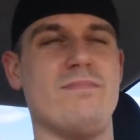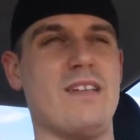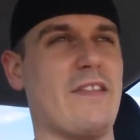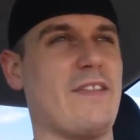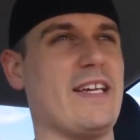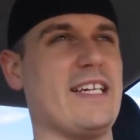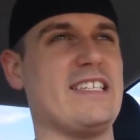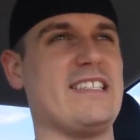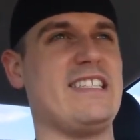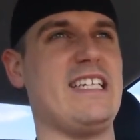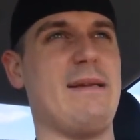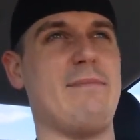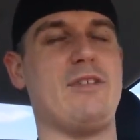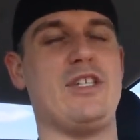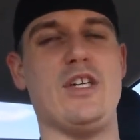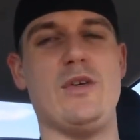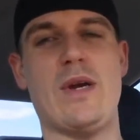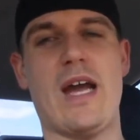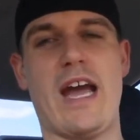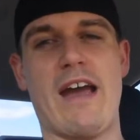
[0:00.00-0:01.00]
Nothing has
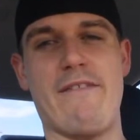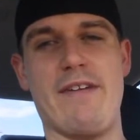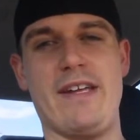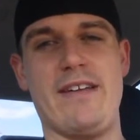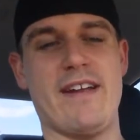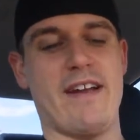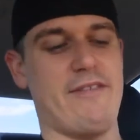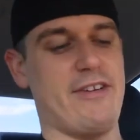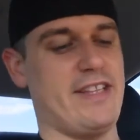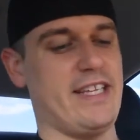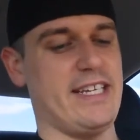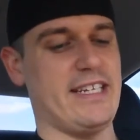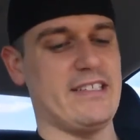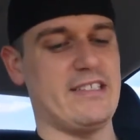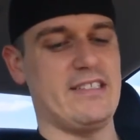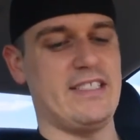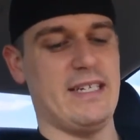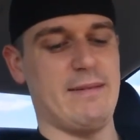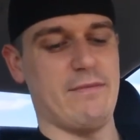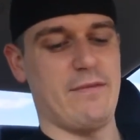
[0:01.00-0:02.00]
seemed too heavy. Everything
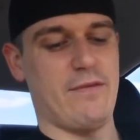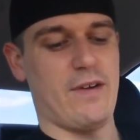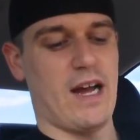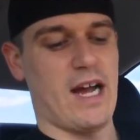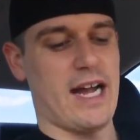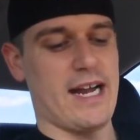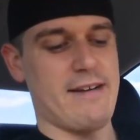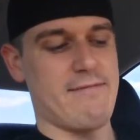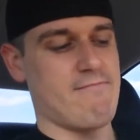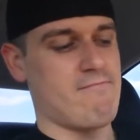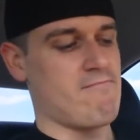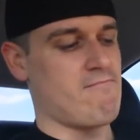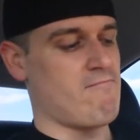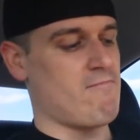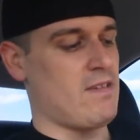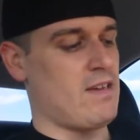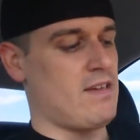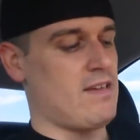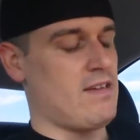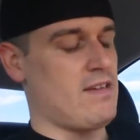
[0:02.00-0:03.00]
has seemed fine.
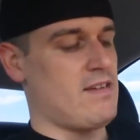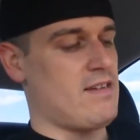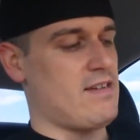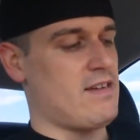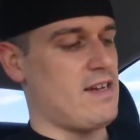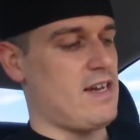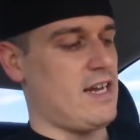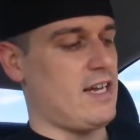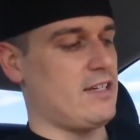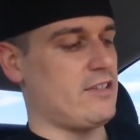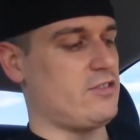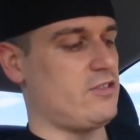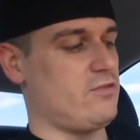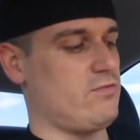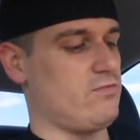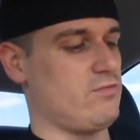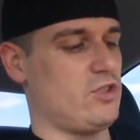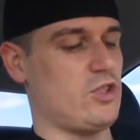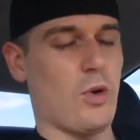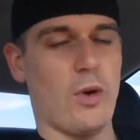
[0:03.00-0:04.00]

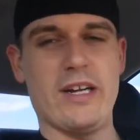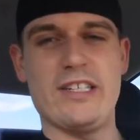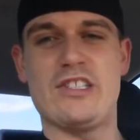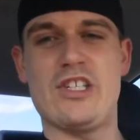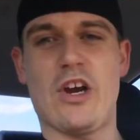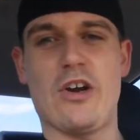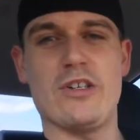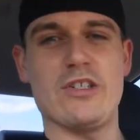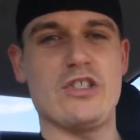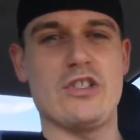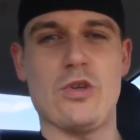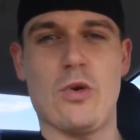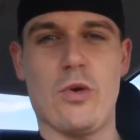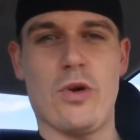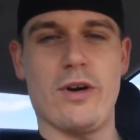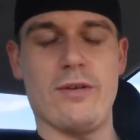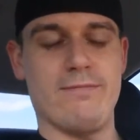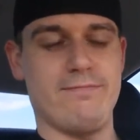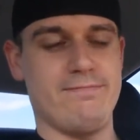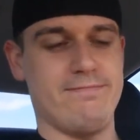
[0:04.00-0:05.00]
Joints aren't
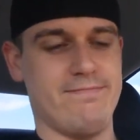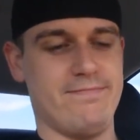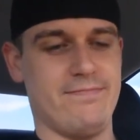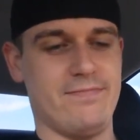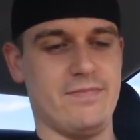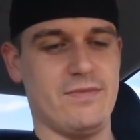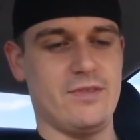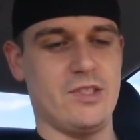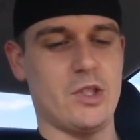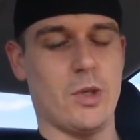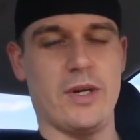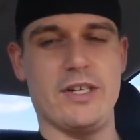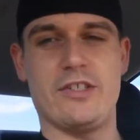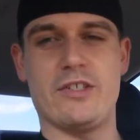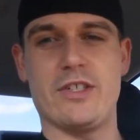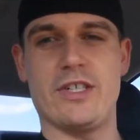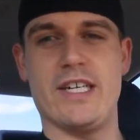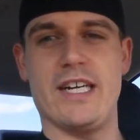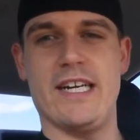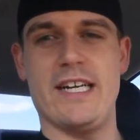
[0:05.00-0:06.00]
sore.
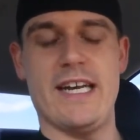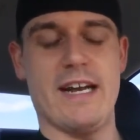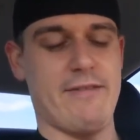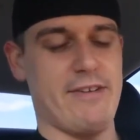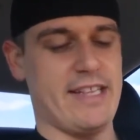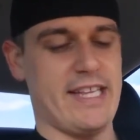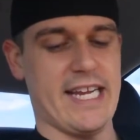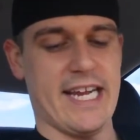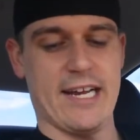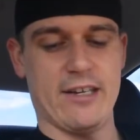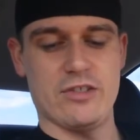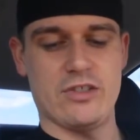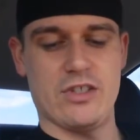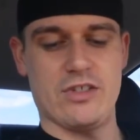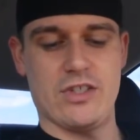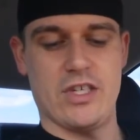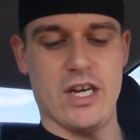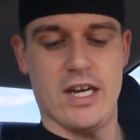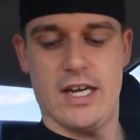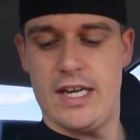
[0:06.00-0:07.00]
Joints are good. Everything else
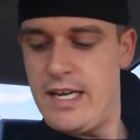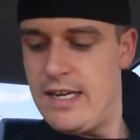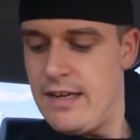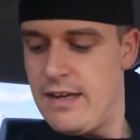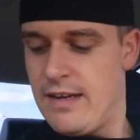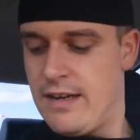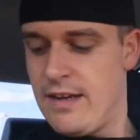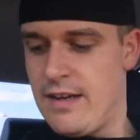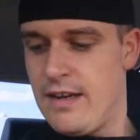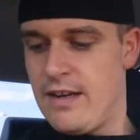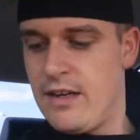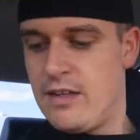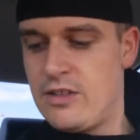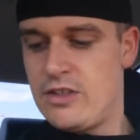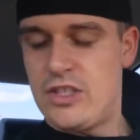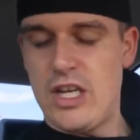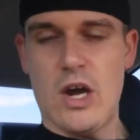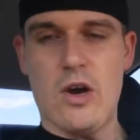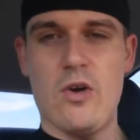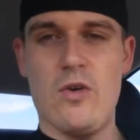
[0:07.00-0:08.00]
is good.
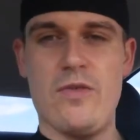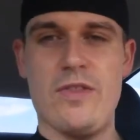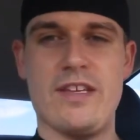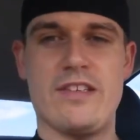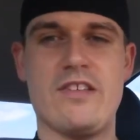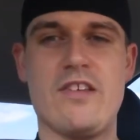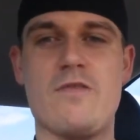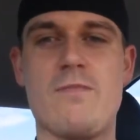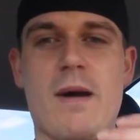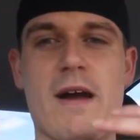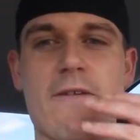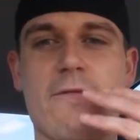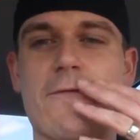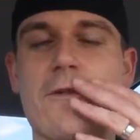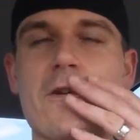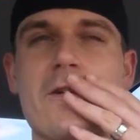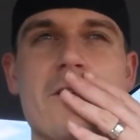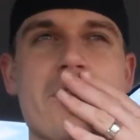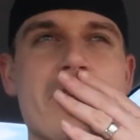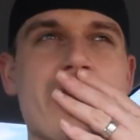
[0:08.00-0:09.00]
So this is my
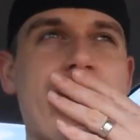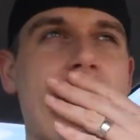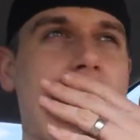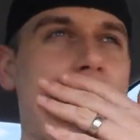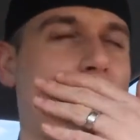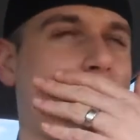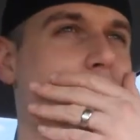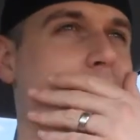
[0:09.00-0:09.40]
first